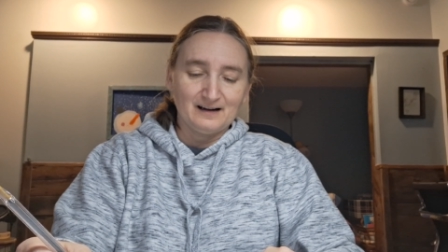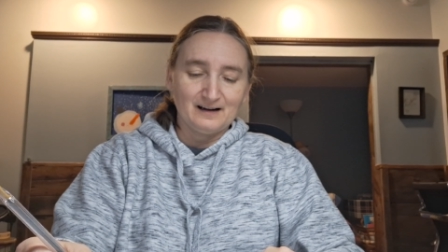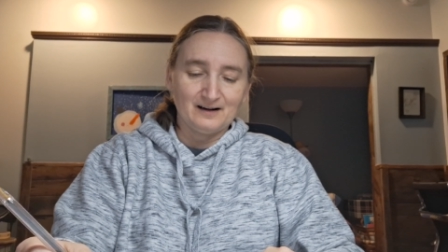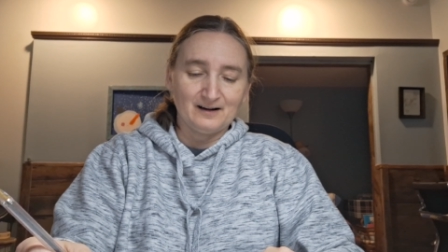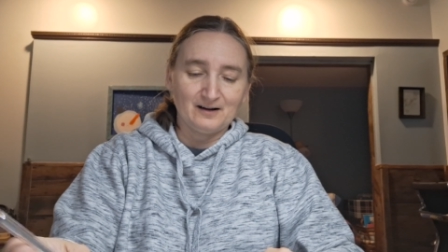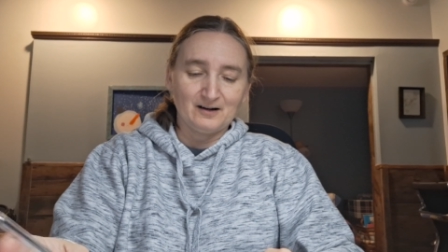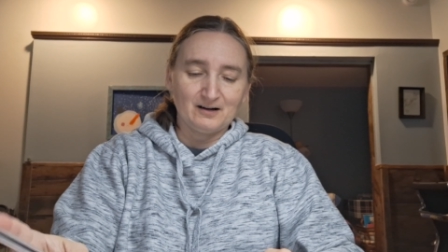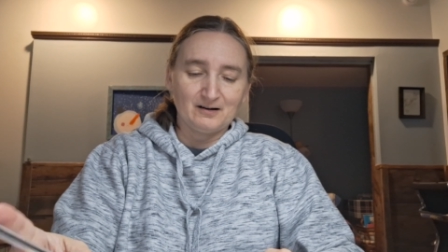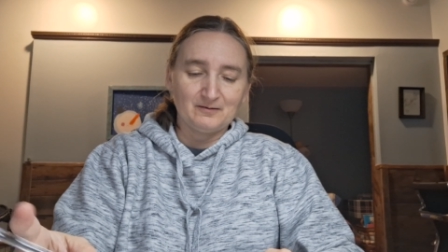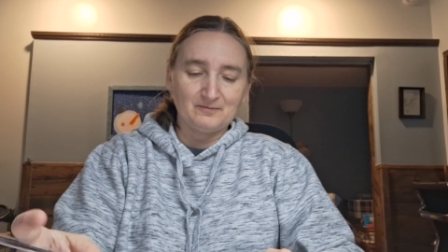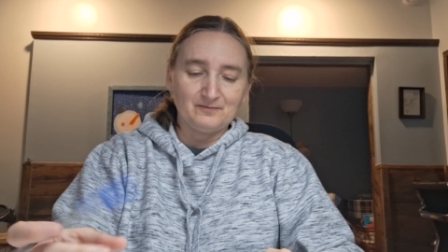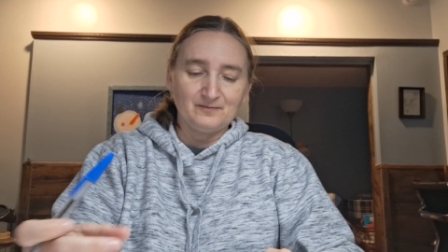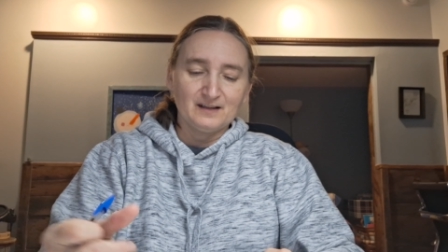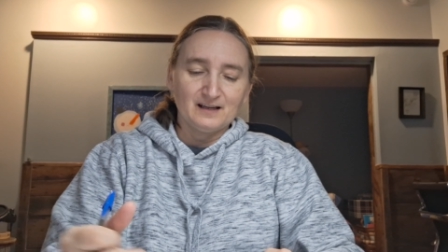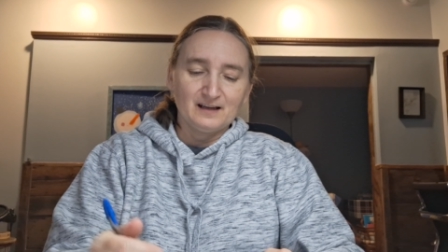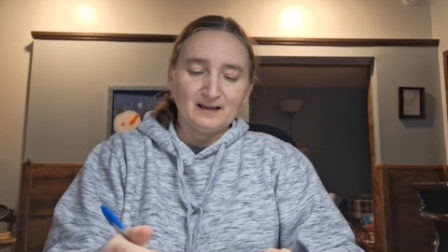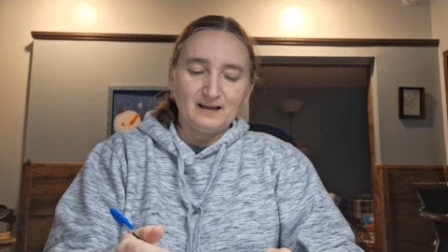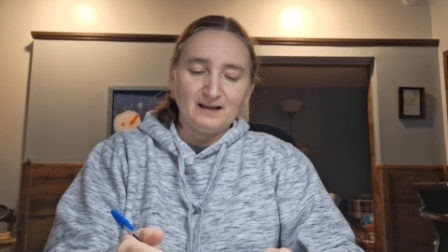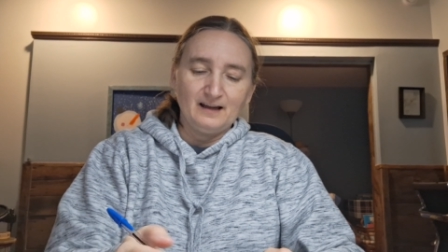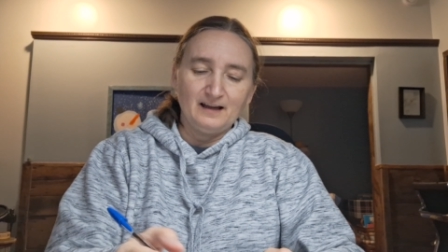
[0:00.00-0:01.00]
Um,
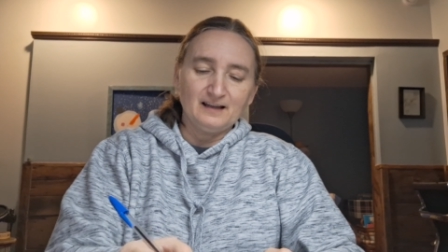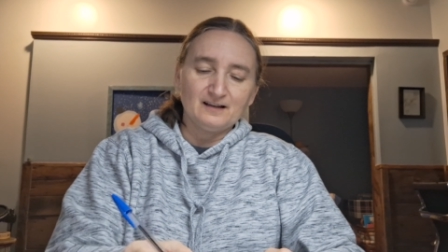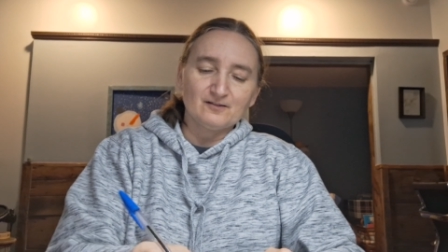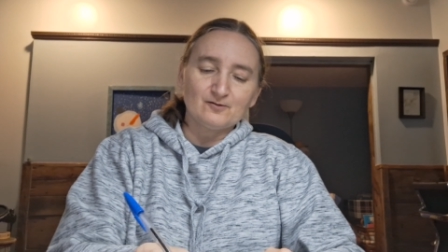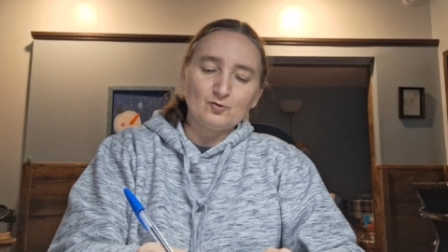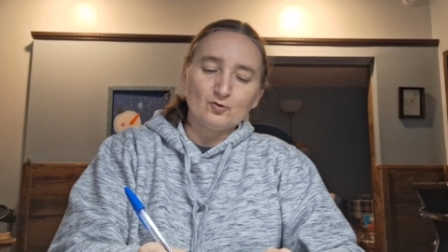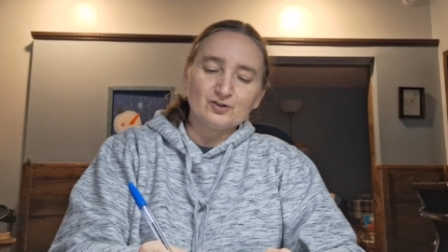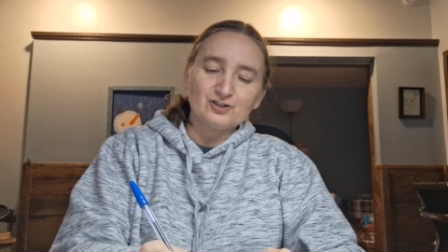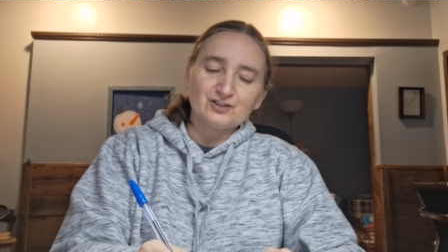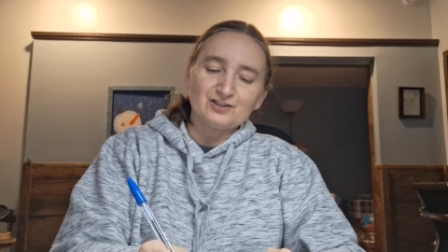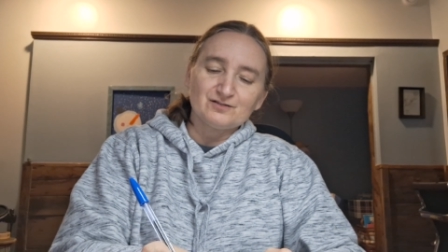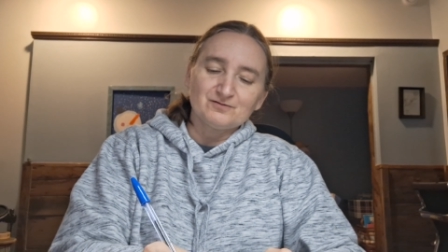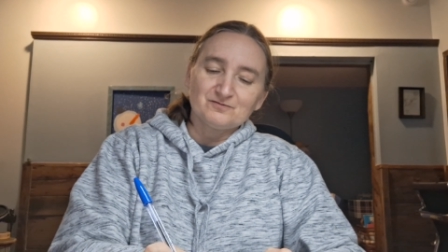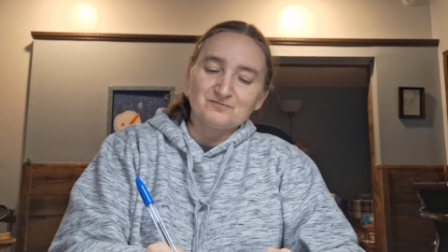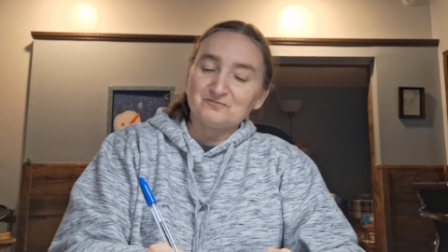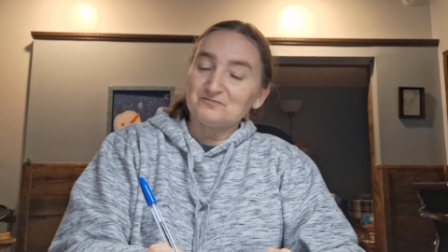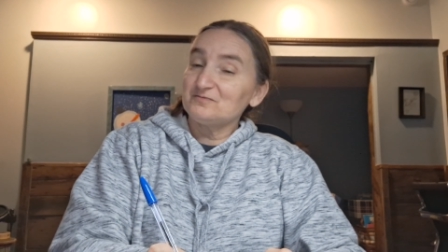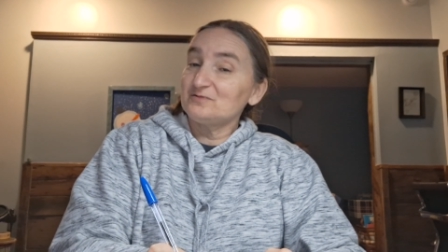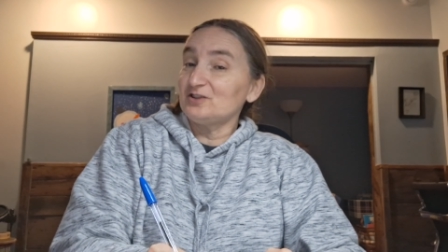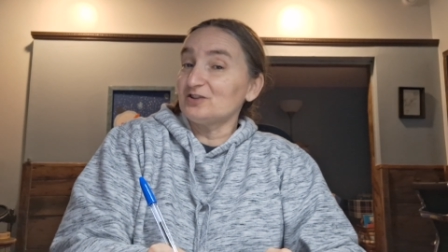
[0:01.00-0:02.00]
and of course,
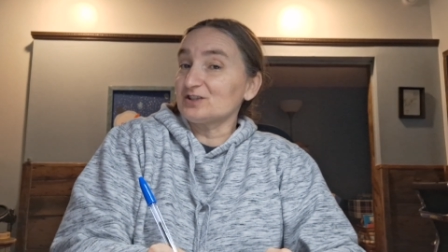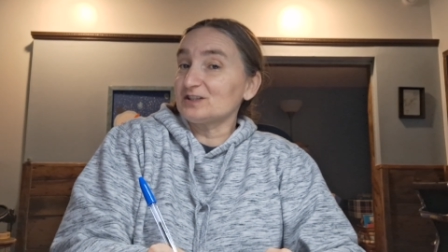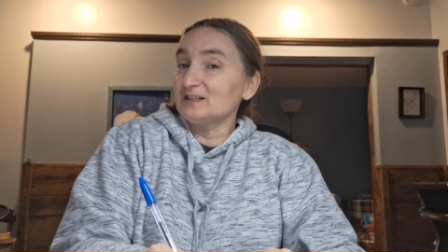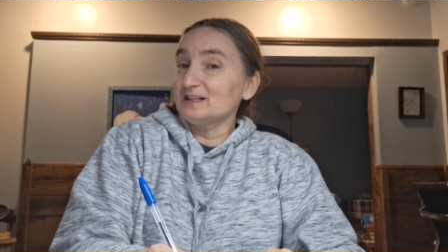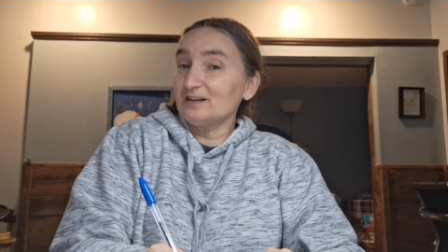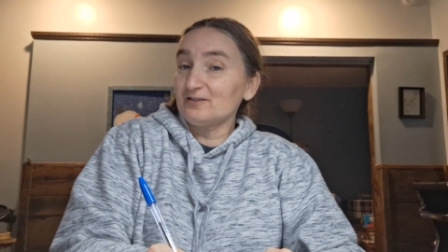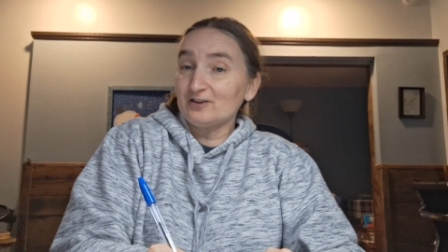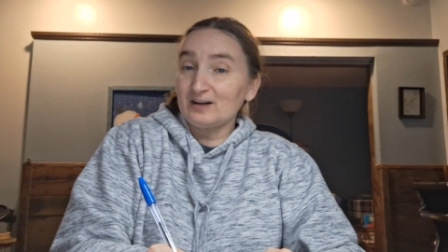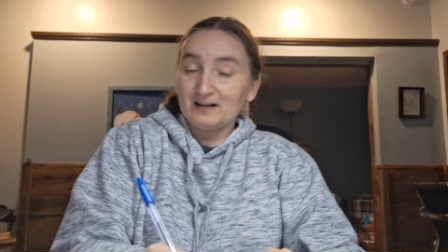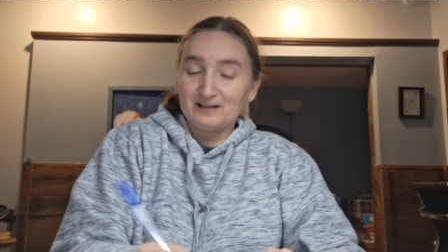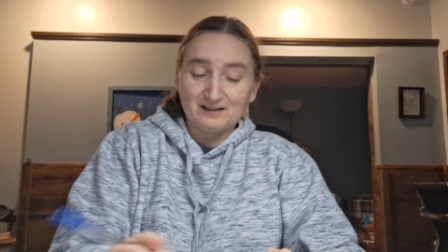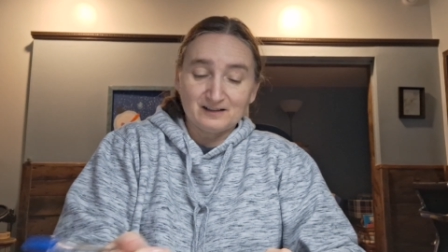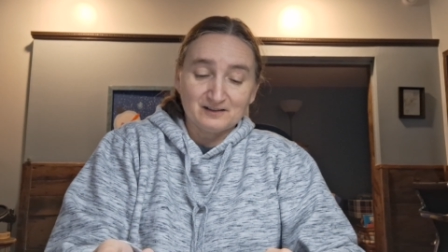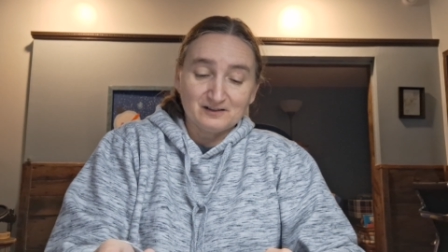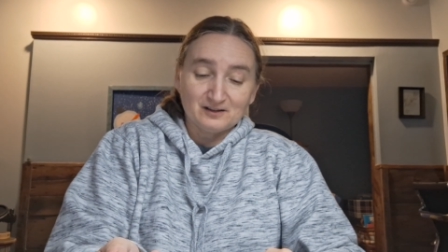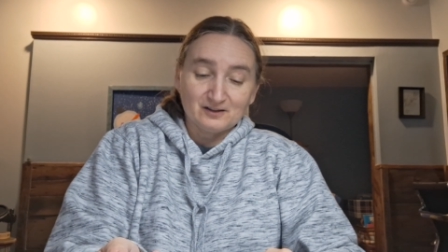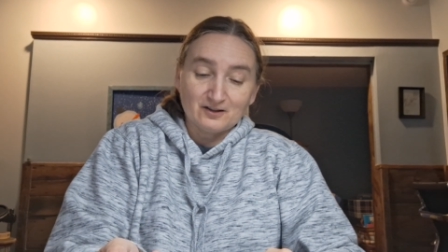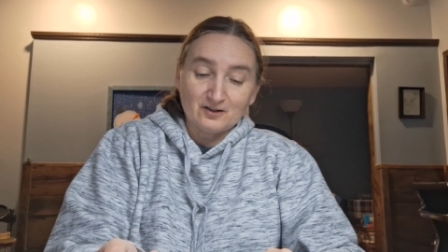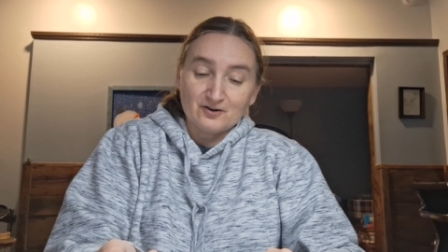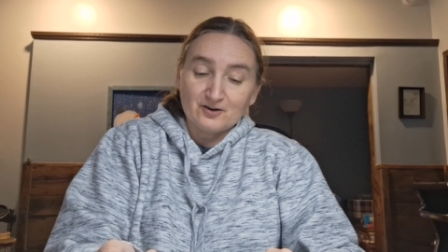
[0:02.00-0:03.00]
here's another
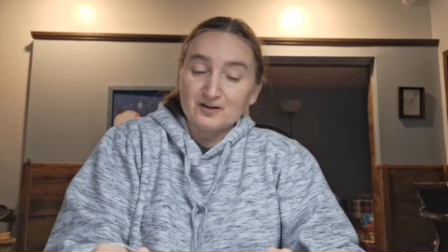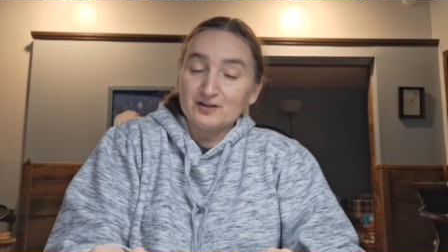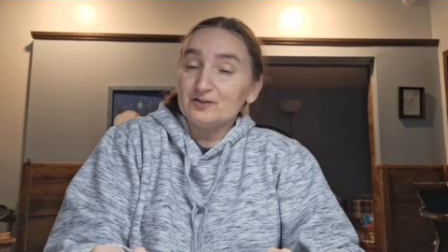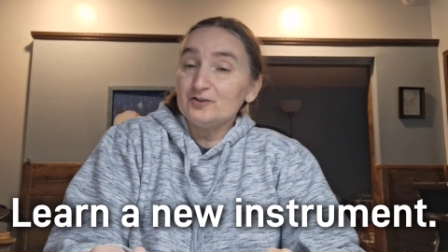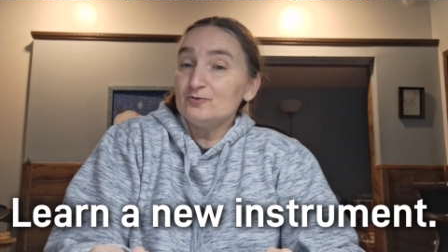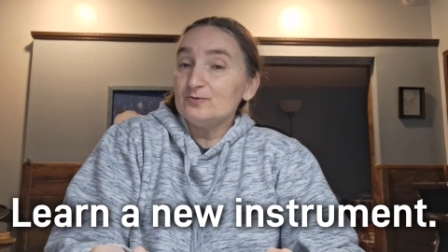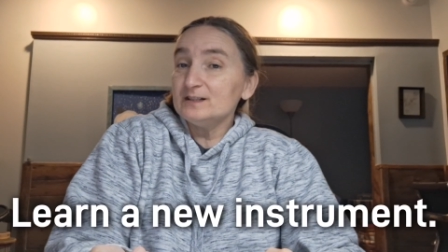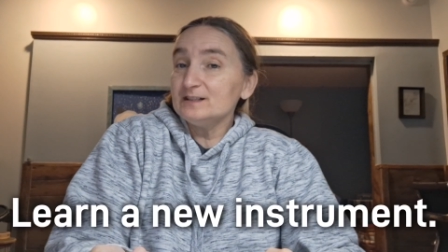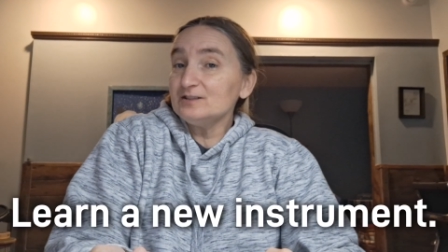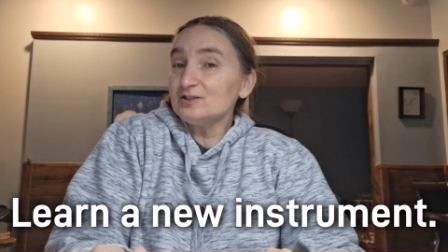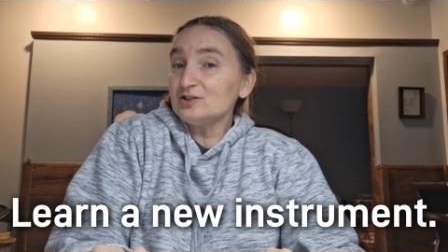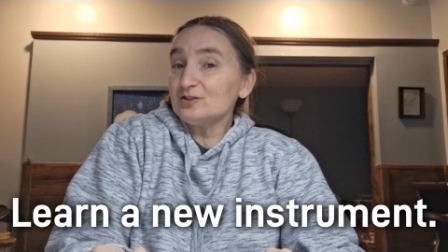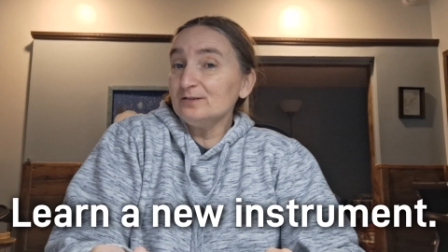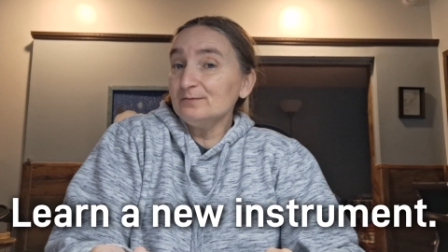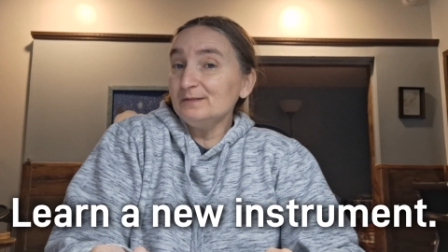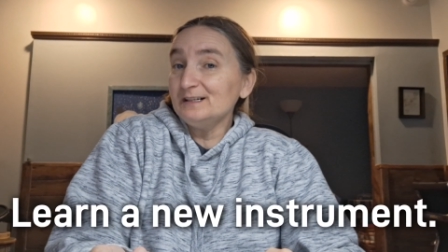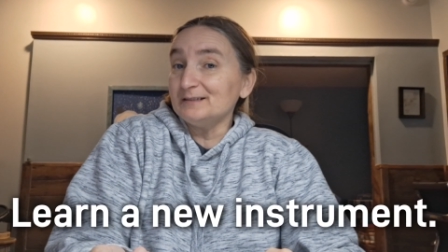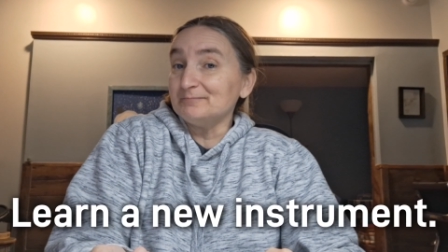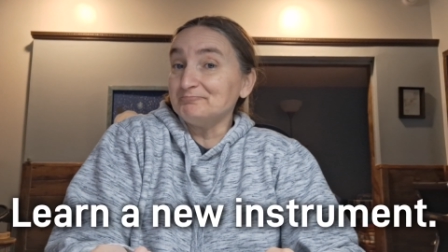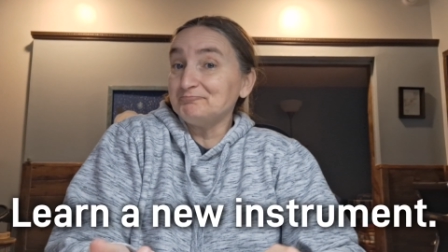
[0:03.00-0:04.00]
idea. Learn a new
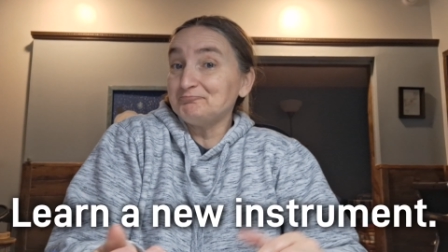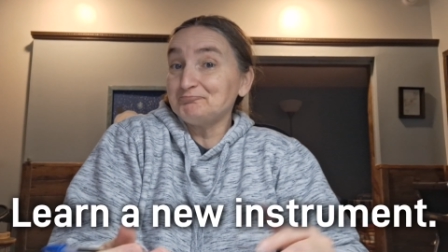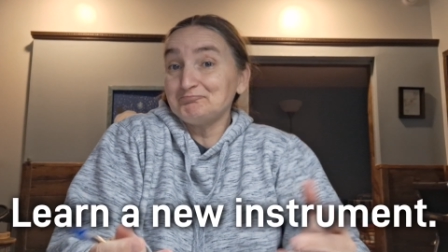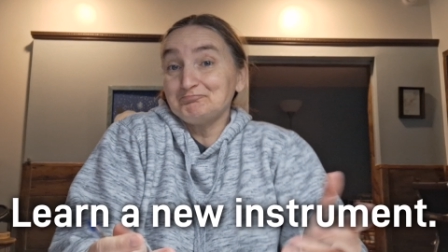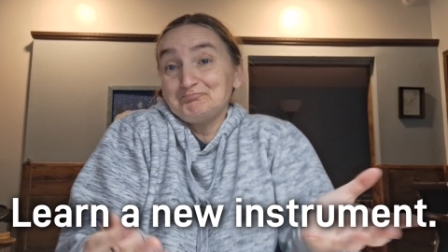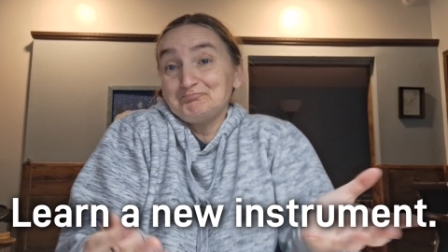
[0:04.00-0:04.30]
instrument.